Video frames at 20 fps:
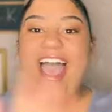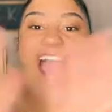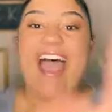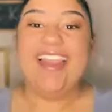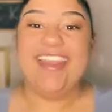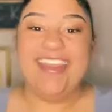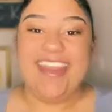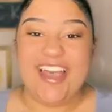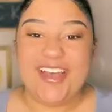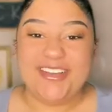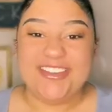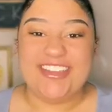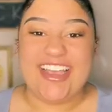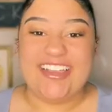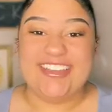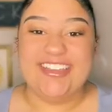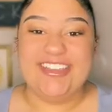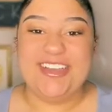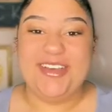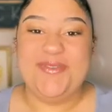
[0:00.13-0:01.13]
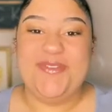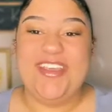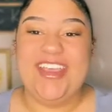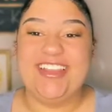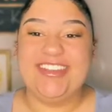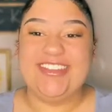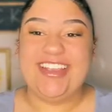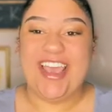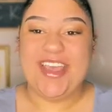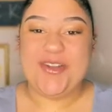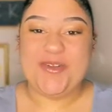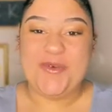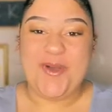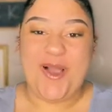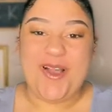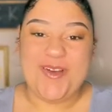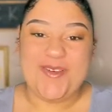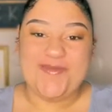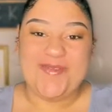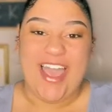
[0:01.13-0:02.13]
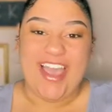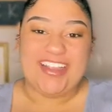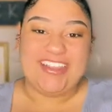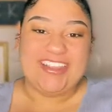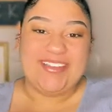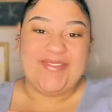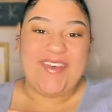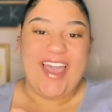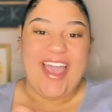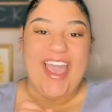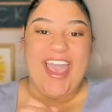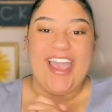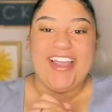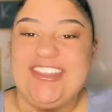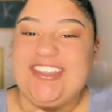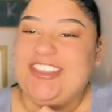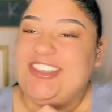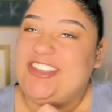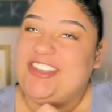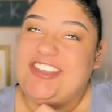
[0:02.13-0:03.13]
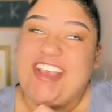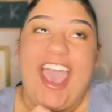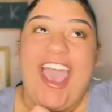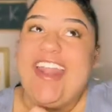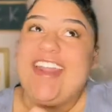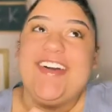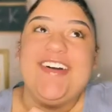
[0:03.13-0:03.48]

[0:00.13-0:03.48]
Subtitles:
Hello Childzotopians, and welcome back to my channel.